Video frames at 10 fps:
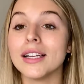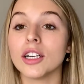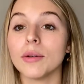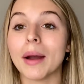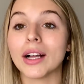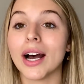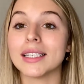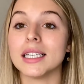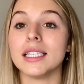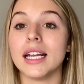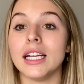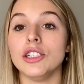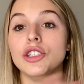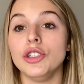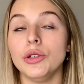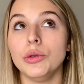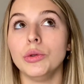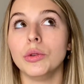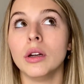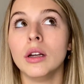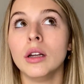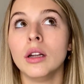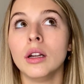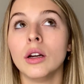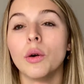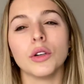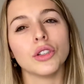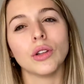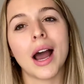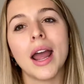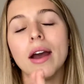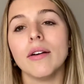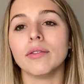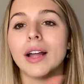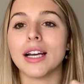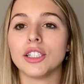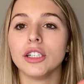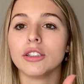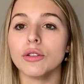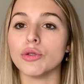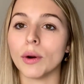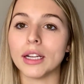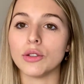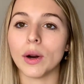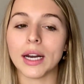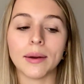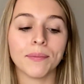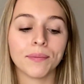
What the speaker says: started my classes in June or July of last year, so 2020.